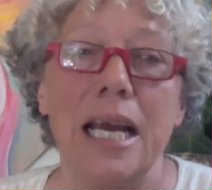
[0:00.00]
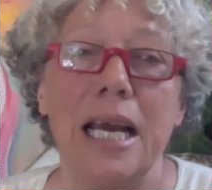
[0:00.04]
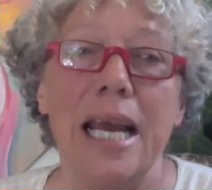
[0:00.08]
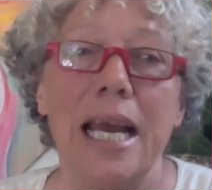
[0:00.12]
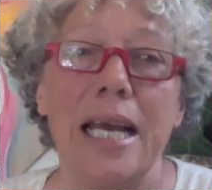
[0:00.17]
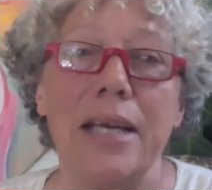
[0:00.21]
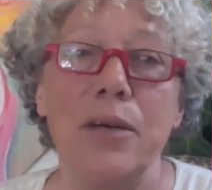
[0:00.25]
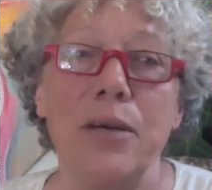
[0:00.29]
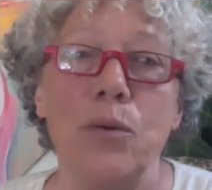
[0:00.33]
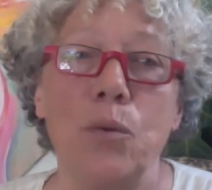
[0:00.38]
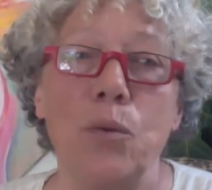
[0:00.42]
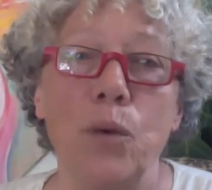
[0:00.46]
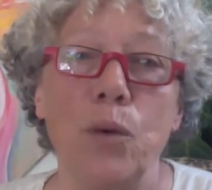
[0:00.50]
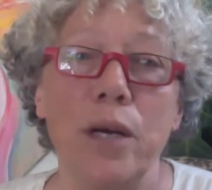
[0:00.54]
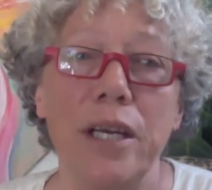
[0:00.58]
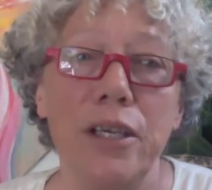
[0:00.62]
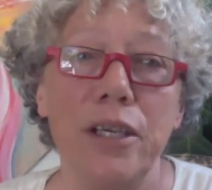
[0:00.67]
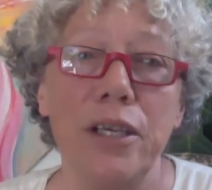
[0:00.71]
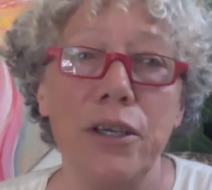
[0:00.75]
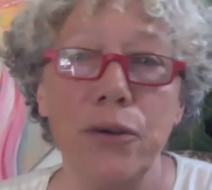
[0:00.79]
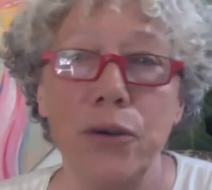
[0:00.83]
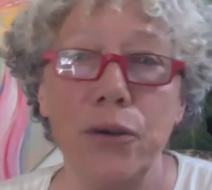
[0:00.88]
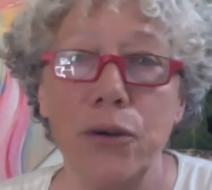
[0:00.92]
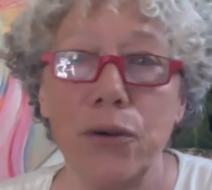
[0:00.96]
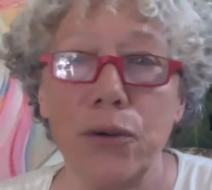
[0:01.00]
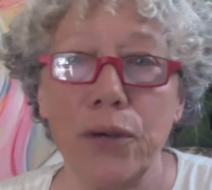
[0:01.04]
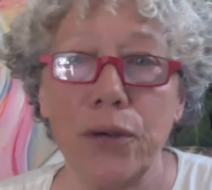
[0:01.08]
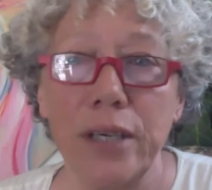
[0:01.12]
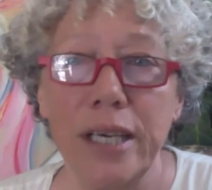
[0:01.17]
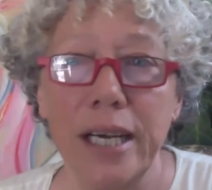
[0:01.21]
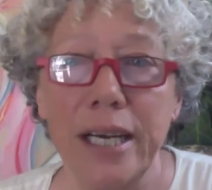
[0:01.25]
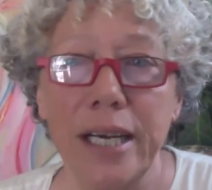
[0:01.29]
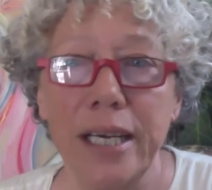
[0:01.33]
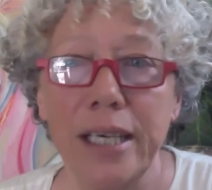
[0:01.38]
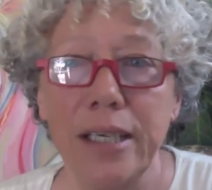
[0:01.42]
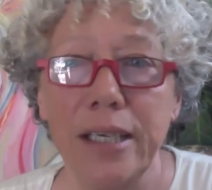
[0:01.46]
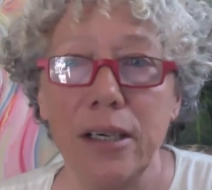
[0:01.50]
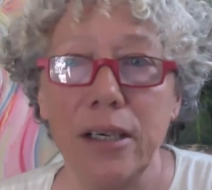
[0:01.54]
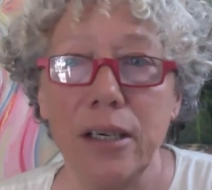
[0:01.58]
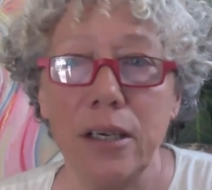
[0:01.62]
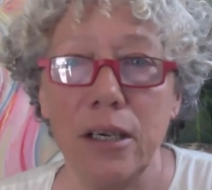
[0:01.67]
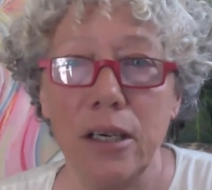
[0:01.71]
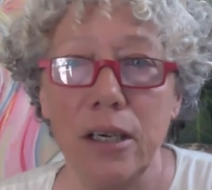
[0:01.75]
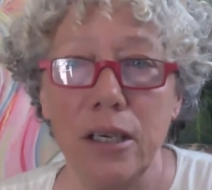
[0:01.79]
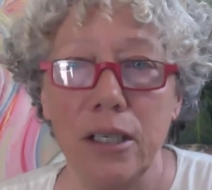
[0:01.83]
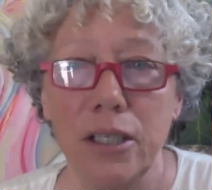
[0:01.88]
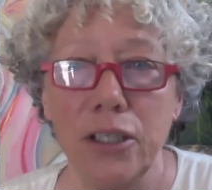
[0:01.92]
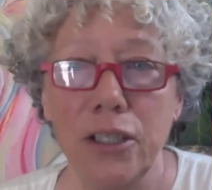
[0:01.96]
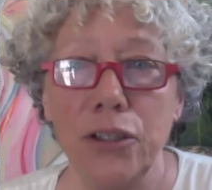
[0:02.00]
And when you create art,